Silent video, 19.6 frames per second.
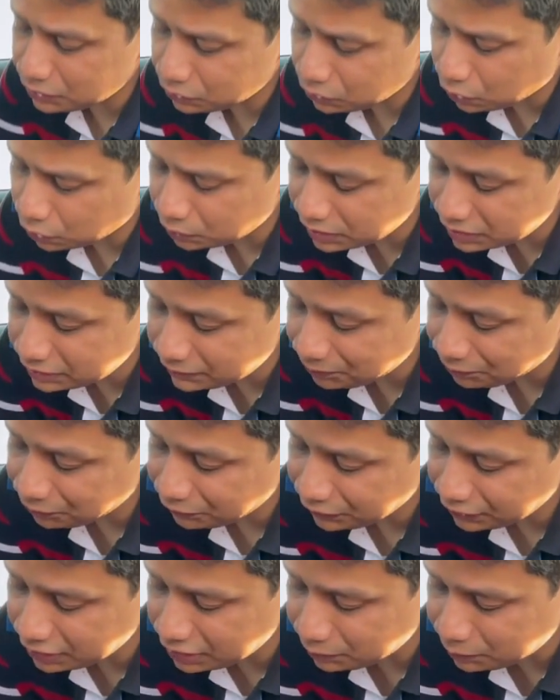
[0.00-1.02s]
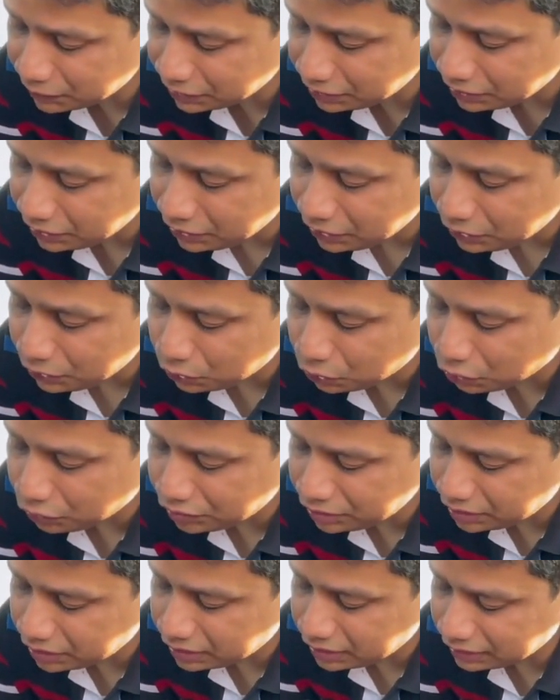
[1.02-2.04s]
can always keep it
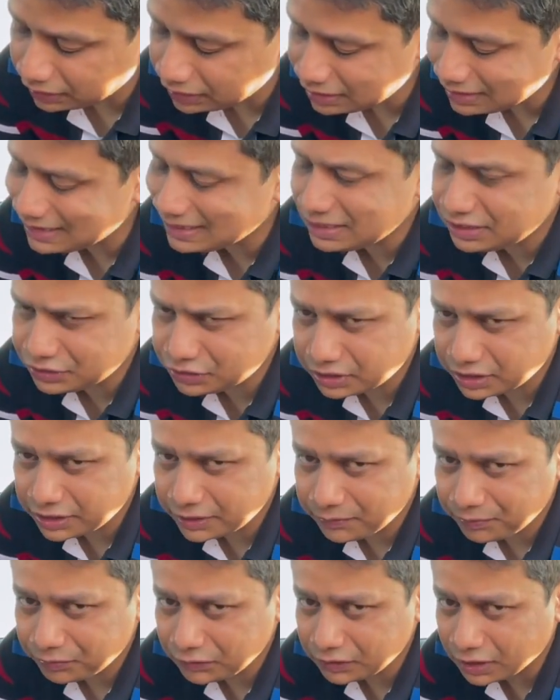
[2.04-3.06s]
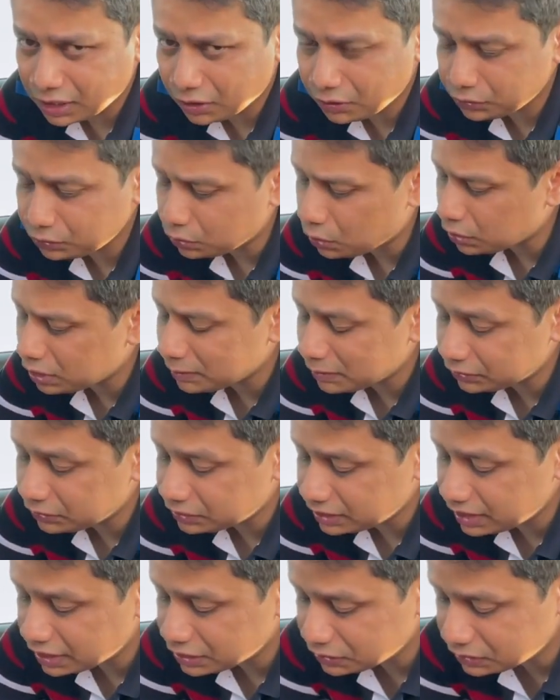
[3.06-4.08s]
over here in this little tray. Now, talking about the
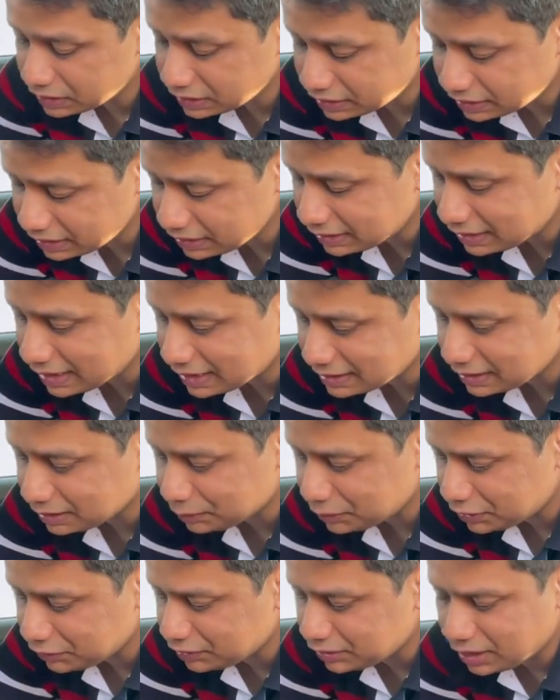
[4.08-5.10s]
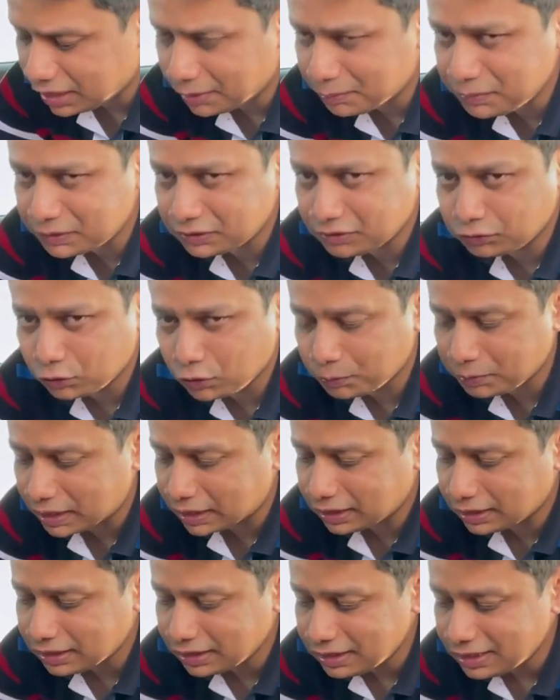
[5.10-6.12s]
tray, as you can see, there's a bit of a hump in the floor
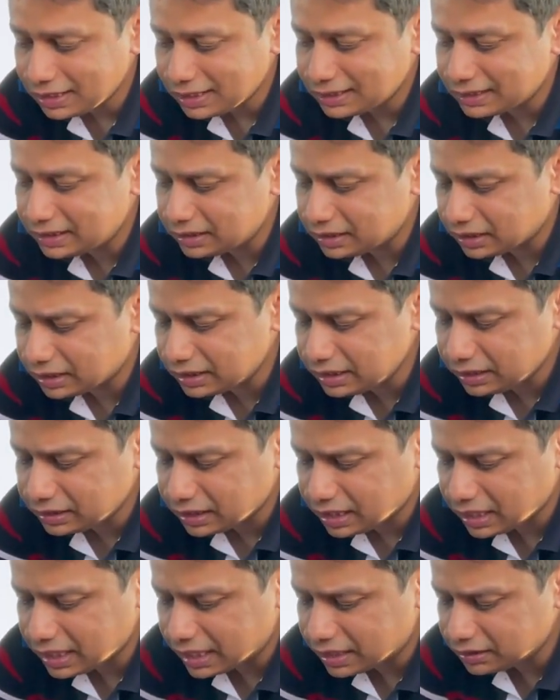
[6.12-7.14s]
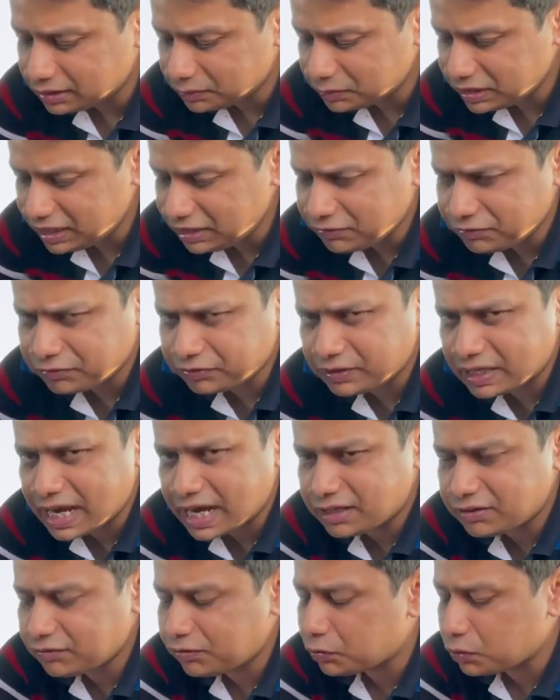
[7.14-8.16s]
panel. The earlier car had a completely
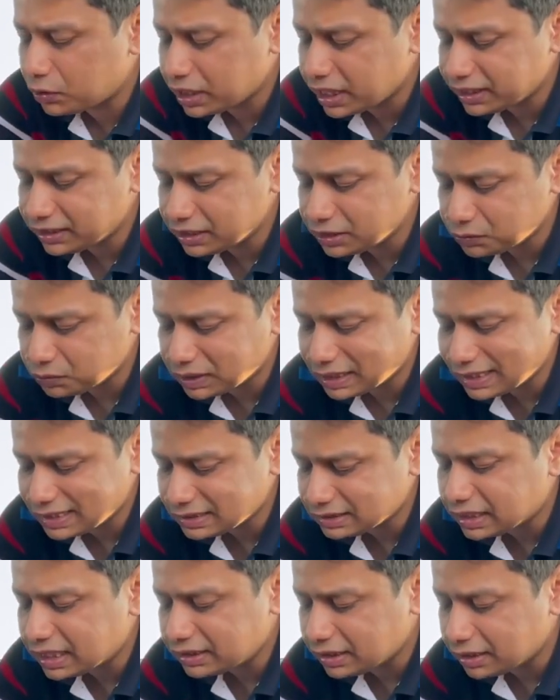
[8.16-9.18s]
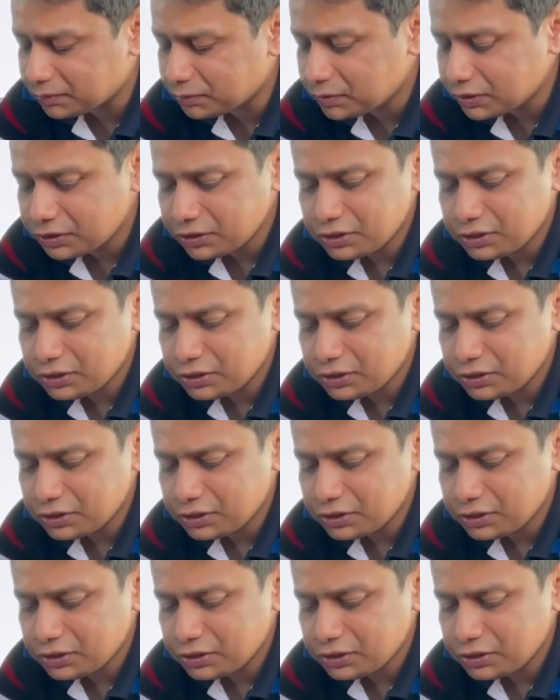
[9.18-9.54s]
flat floor line. This one has a slight hump.